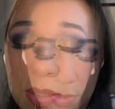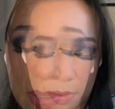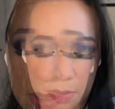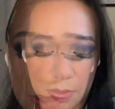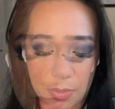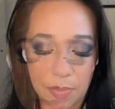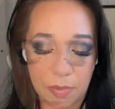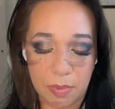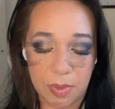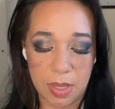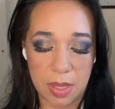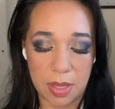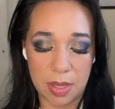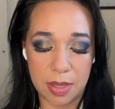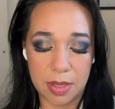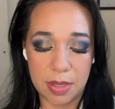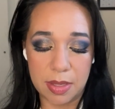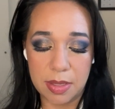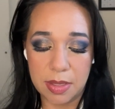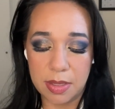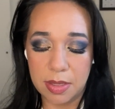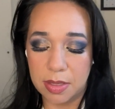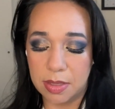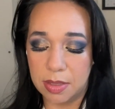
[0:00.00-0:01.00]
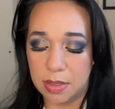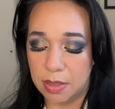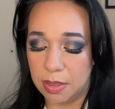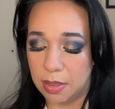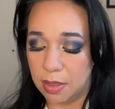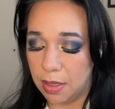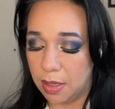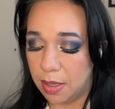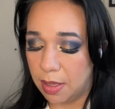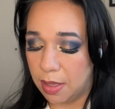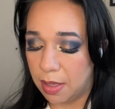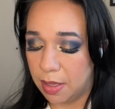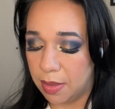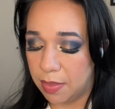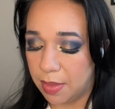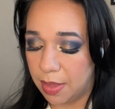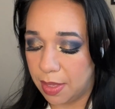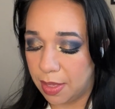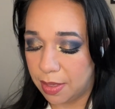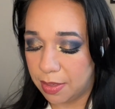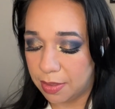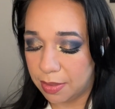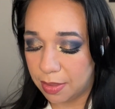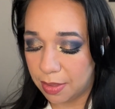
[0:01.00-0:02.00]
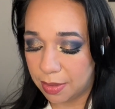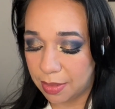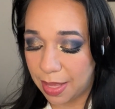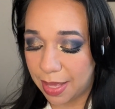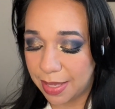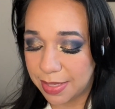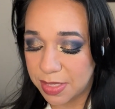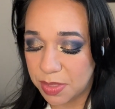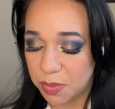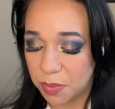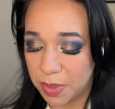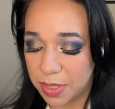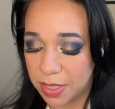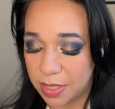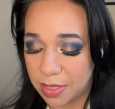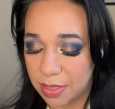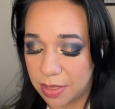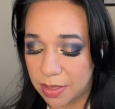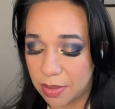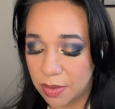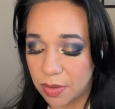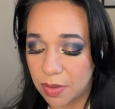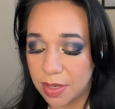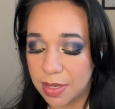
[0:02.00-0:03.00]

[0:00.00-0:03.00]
Okay, and then the last one here